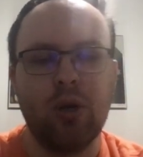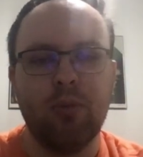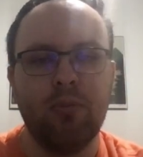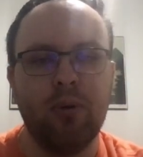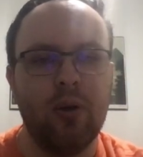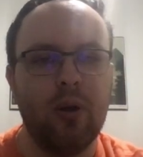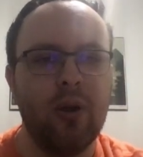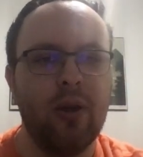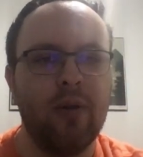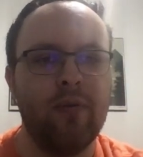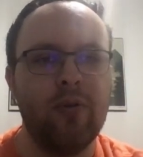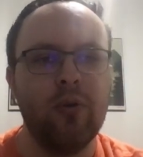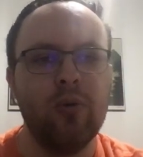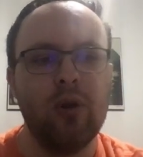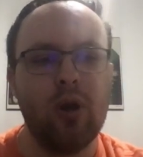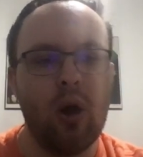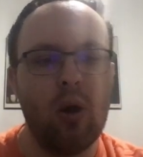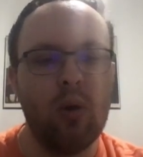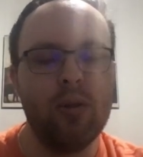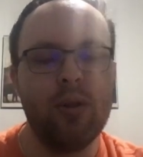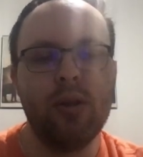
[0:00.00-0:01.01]
But if you
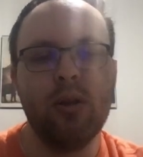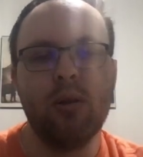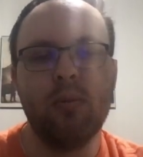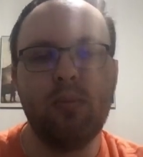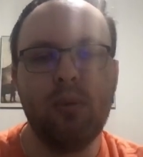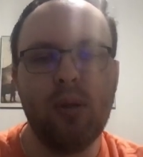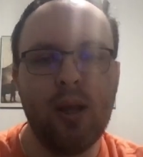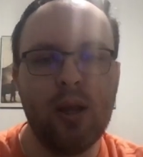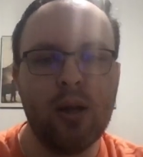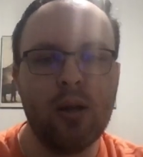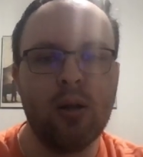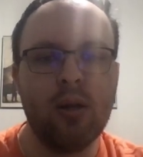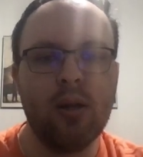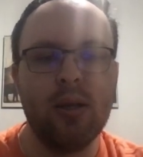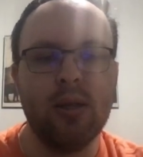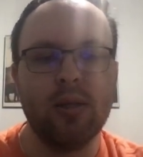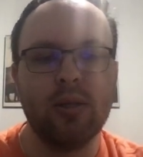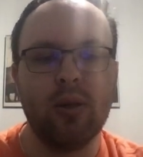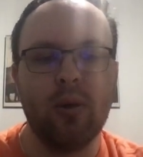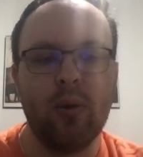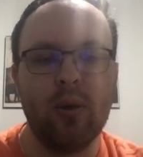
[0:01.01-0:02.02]
know that your player
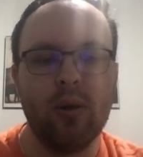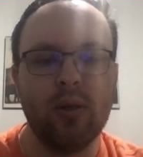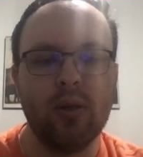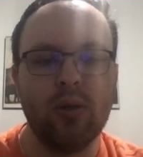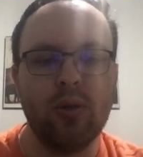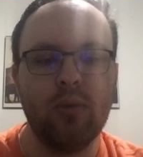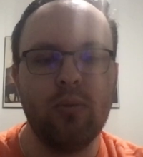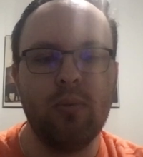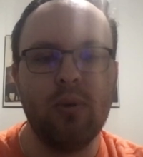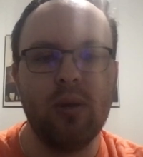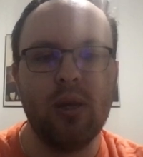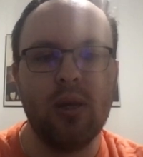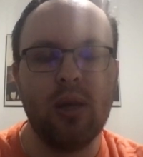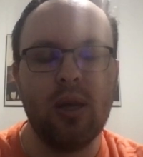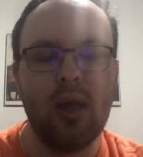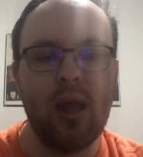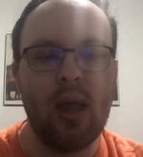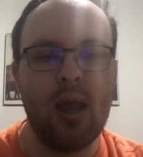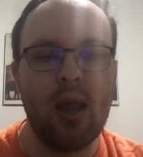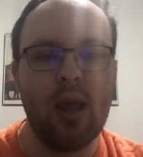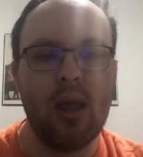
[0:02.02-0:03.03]
is going to be
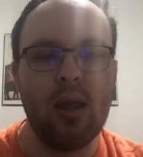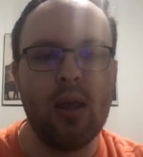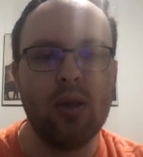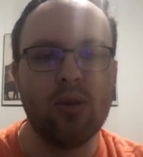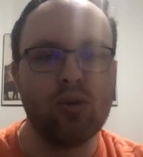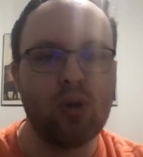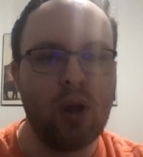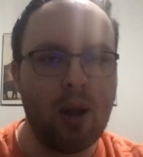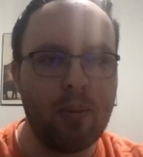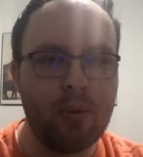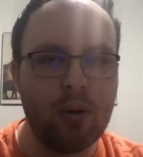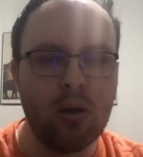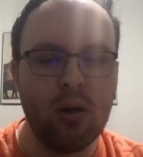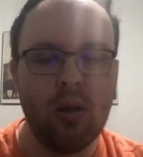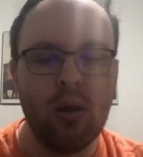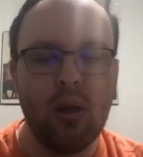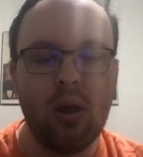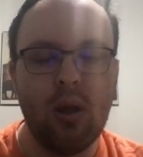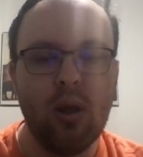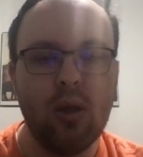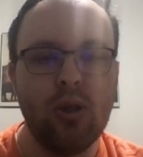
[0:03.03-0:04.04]
a trapper,
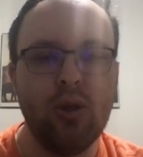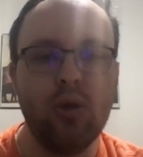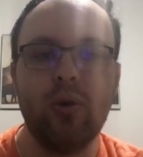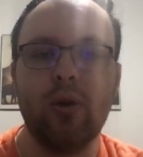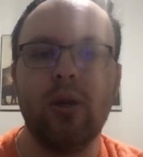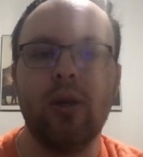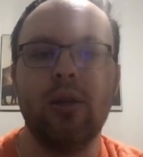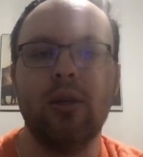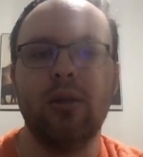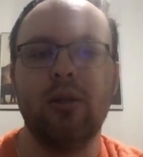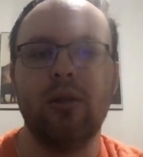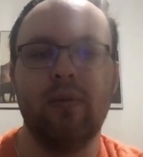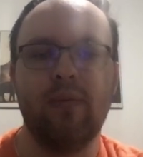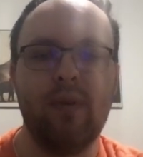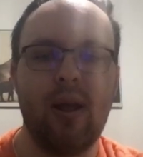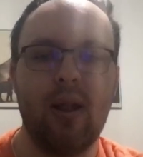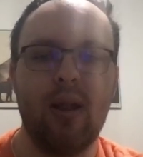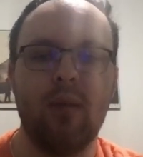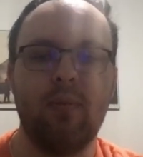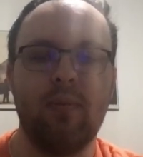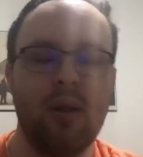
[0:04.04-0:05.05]
you can
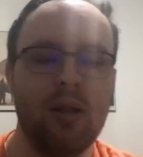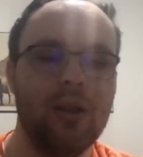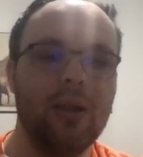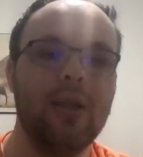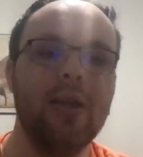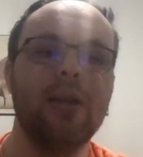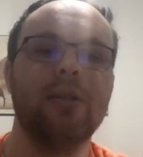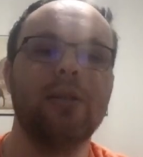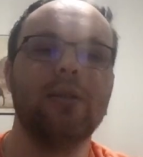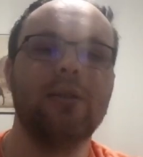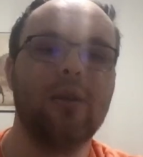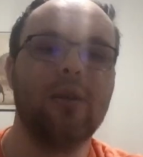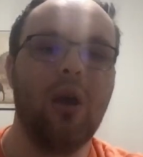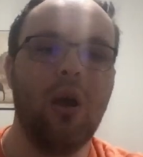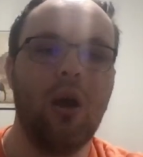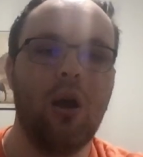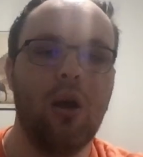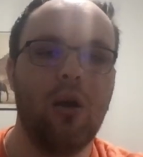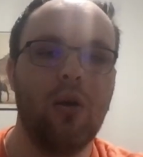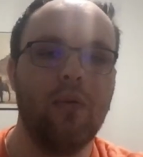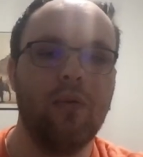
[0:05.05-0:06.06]
develop a list
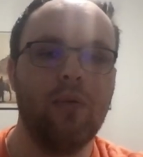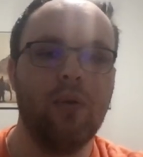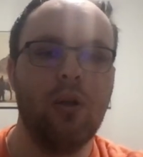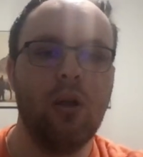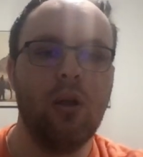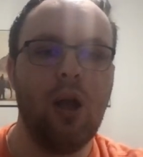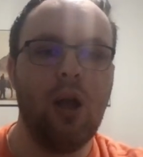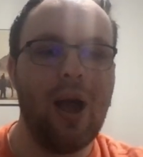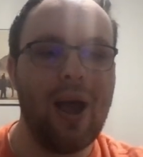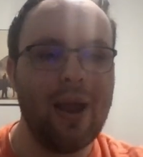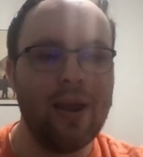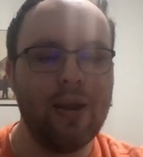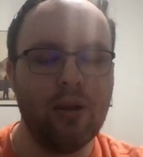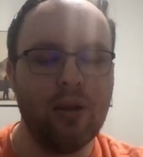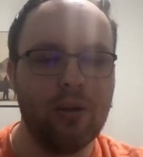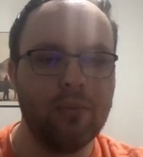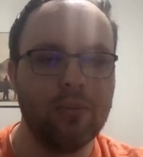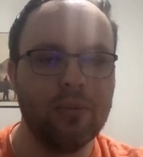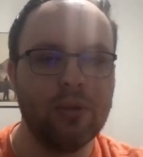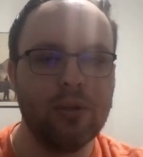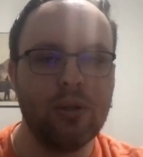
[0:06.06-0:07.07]
of
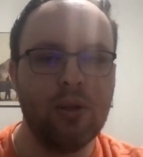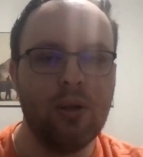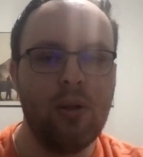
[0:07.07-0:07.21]
items